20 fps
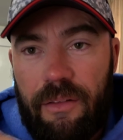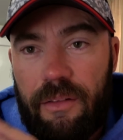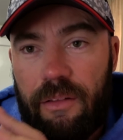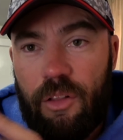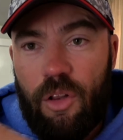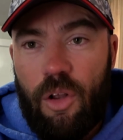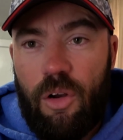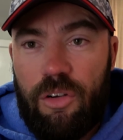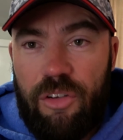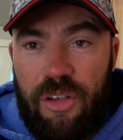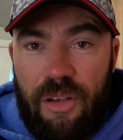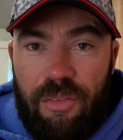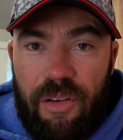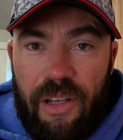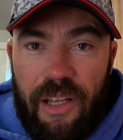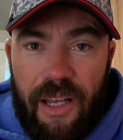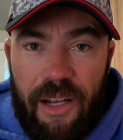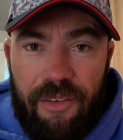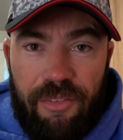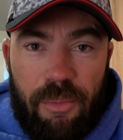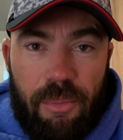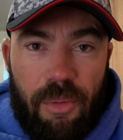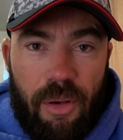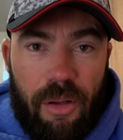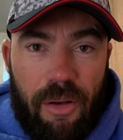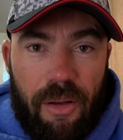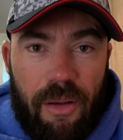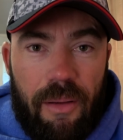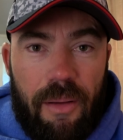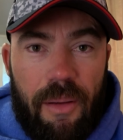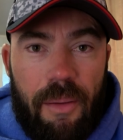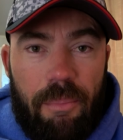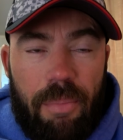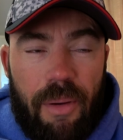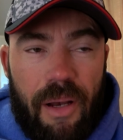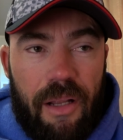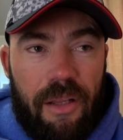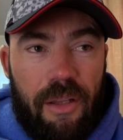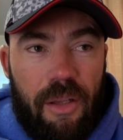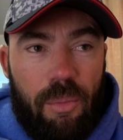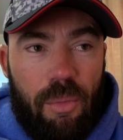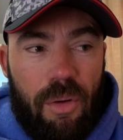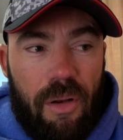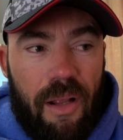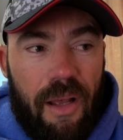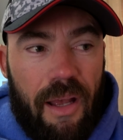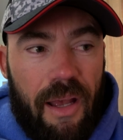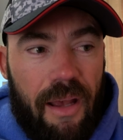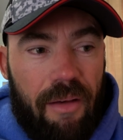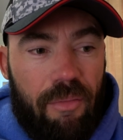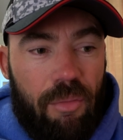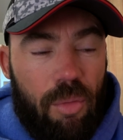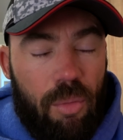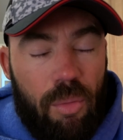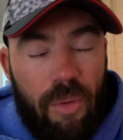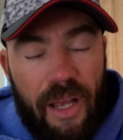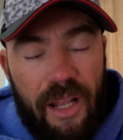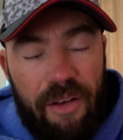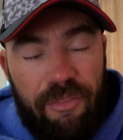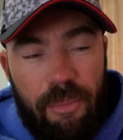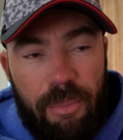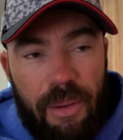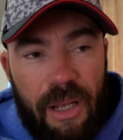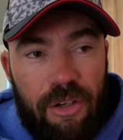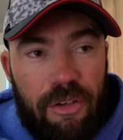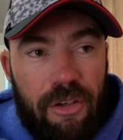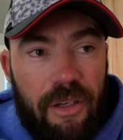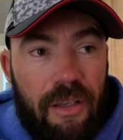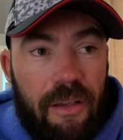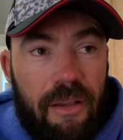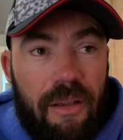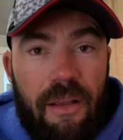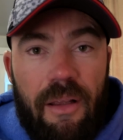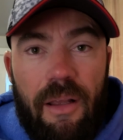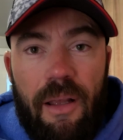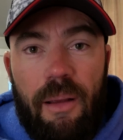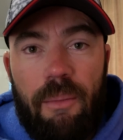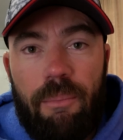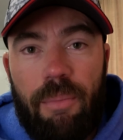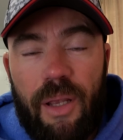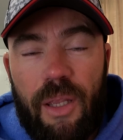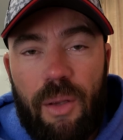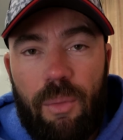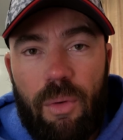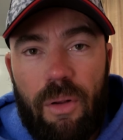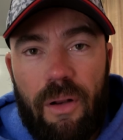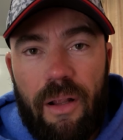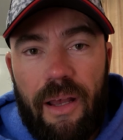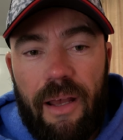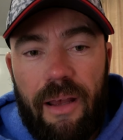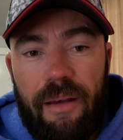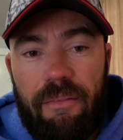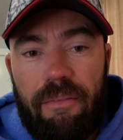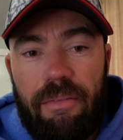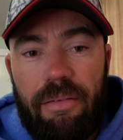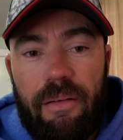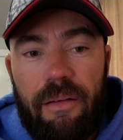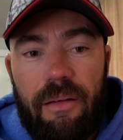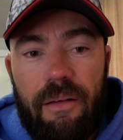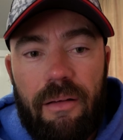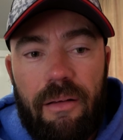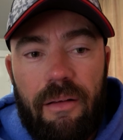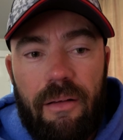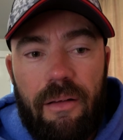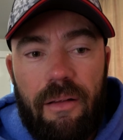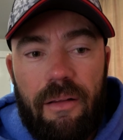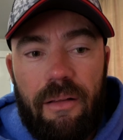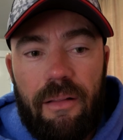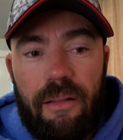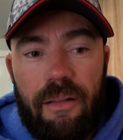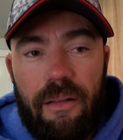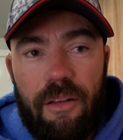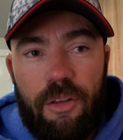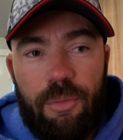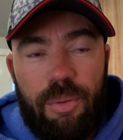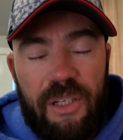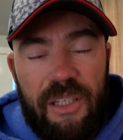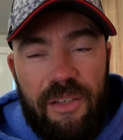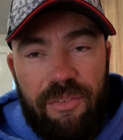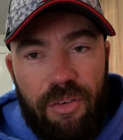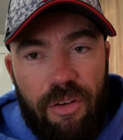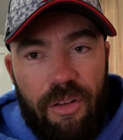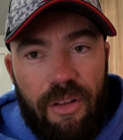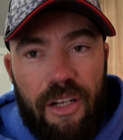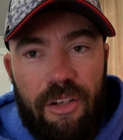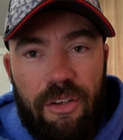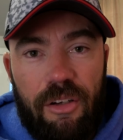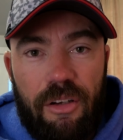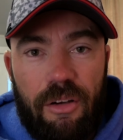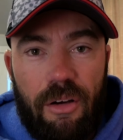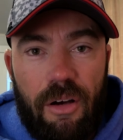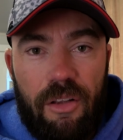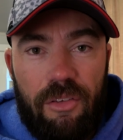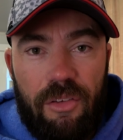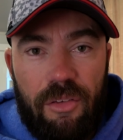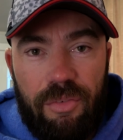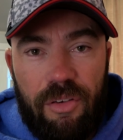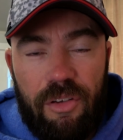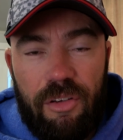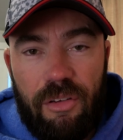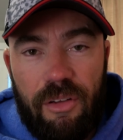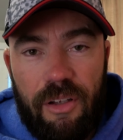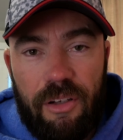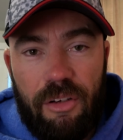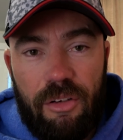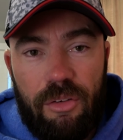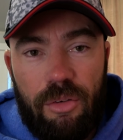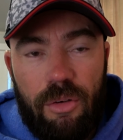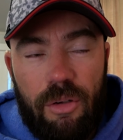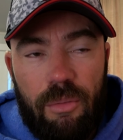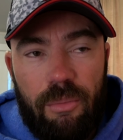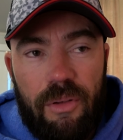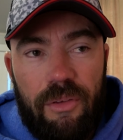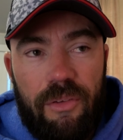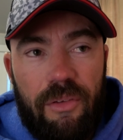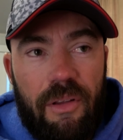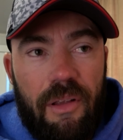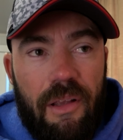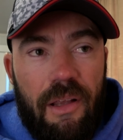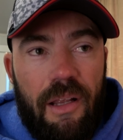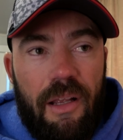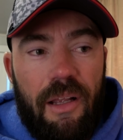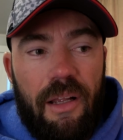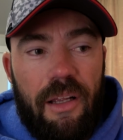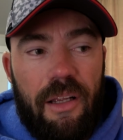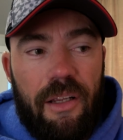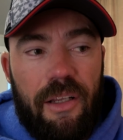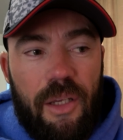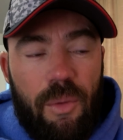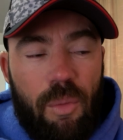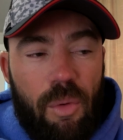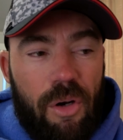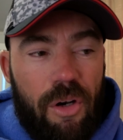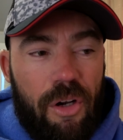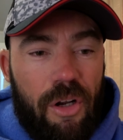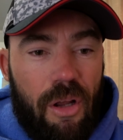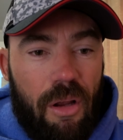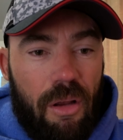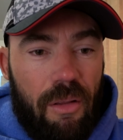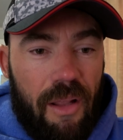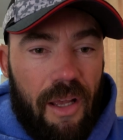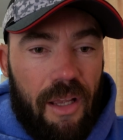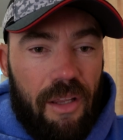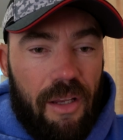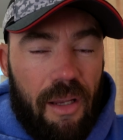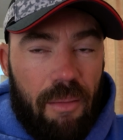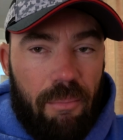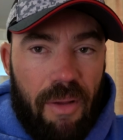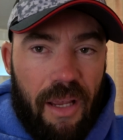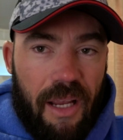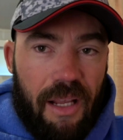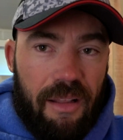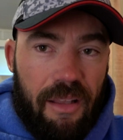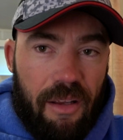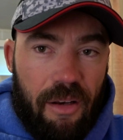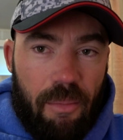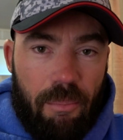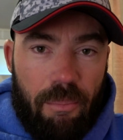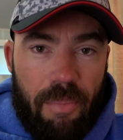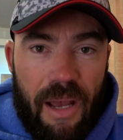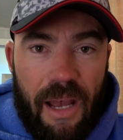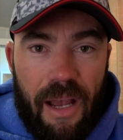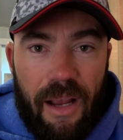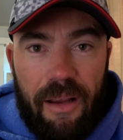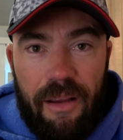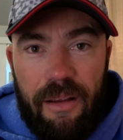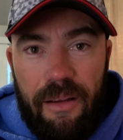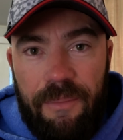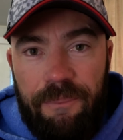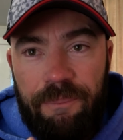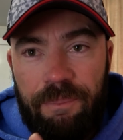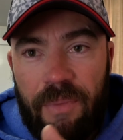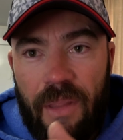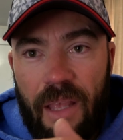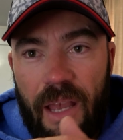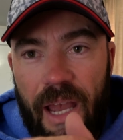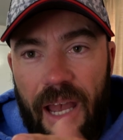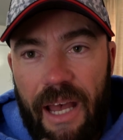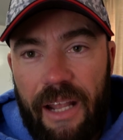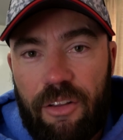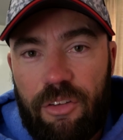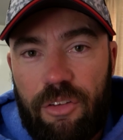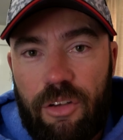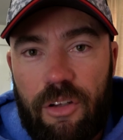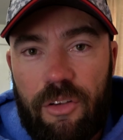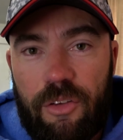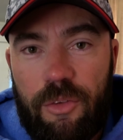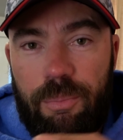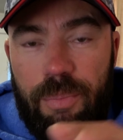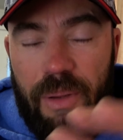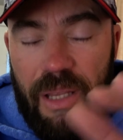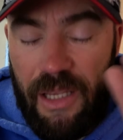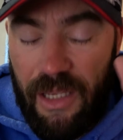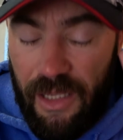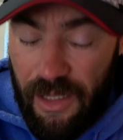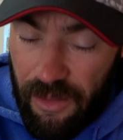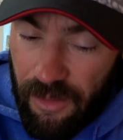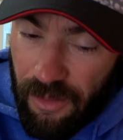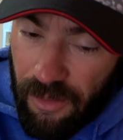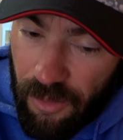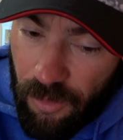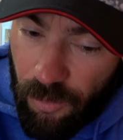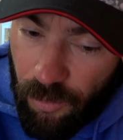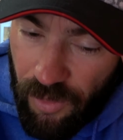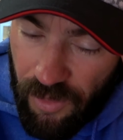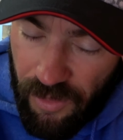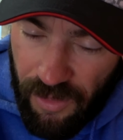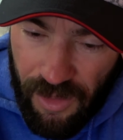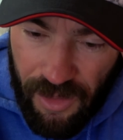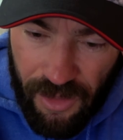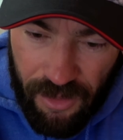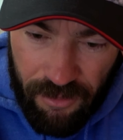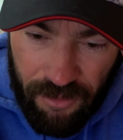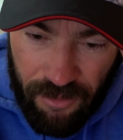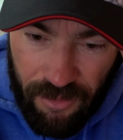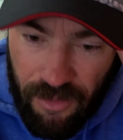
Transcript: longevity out of your motor, but you want to have, or out of your battery, but you want to have, especially for electric guys that fish electric tournaments, you want to know that you can make it there and back at a certain speed without